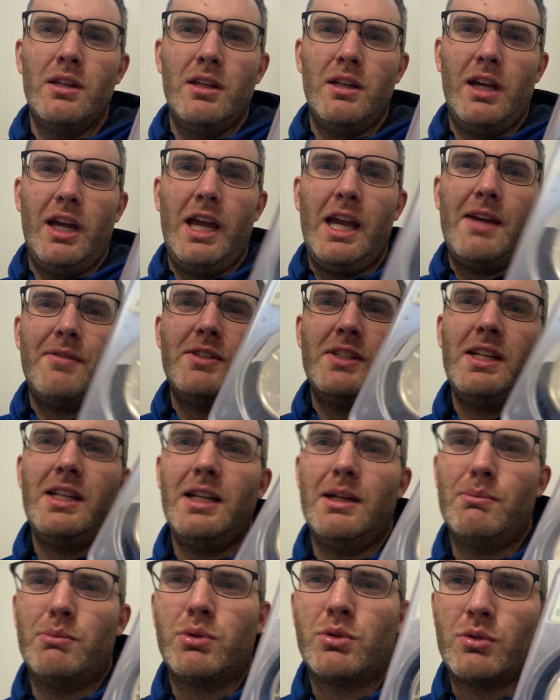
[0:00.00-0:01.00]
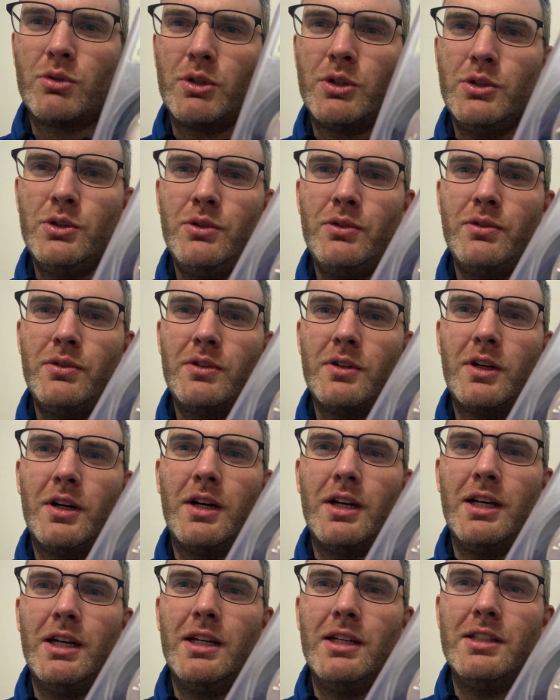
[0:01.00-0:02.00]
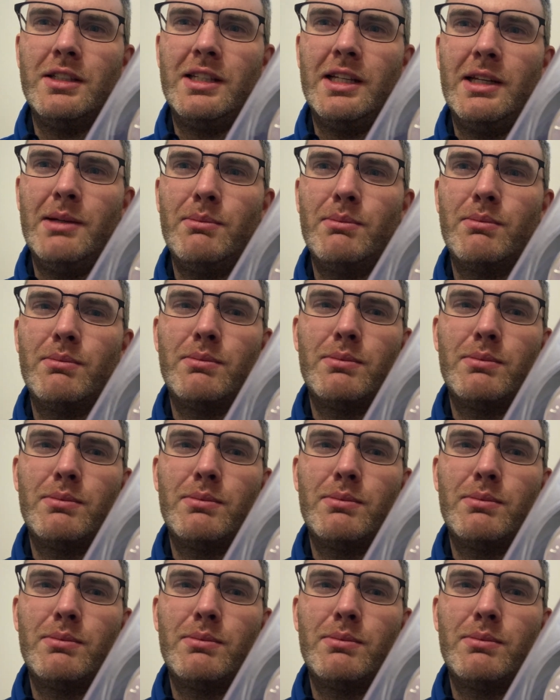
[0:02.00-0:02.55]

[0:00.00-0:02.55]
I have seen a proof or a deep